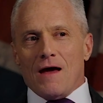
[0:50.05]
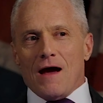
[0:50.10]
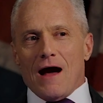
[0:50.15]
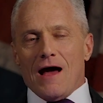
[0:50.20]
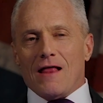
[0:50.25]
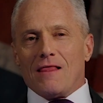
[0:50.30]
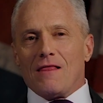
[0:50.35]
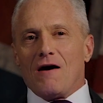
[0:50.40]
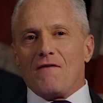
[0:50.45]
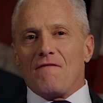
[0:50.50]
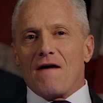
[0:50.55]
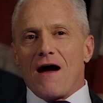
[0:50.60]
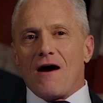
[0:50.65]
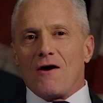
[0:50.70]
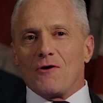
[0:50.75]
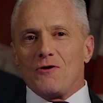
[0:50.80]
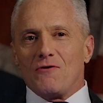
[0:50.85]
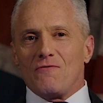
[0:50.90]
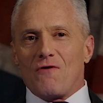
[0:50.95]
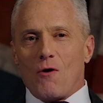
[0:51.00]
I love how
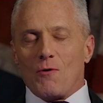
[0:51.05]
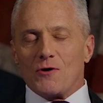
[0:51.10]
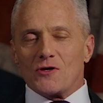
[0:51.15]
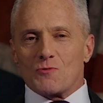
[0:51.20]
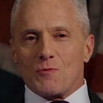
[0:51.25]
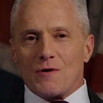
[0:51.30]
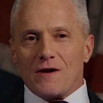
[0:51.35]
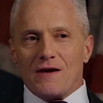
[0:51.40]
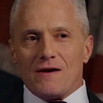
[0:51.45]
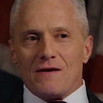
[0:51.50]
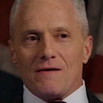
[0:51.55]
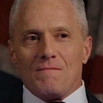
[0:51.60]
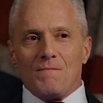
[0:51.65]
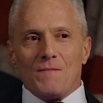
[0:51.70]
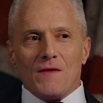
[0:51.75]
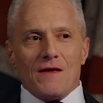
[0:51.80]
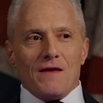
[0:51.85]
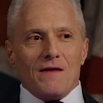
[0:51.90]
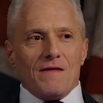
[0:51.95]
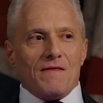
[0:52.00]
you've always written
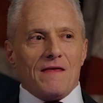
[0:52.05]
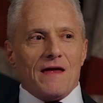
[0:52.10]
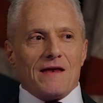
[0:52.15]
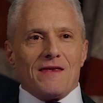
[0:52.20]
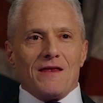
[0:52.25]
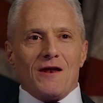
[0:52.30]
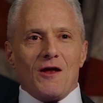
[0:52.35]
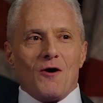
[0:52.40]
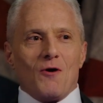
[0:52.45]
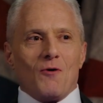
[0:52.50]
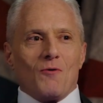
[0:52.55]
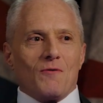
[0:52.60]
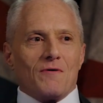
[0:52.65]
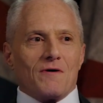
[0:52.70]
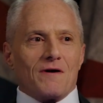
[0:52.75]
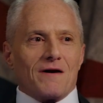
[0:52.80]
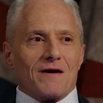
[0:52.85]
that, you know,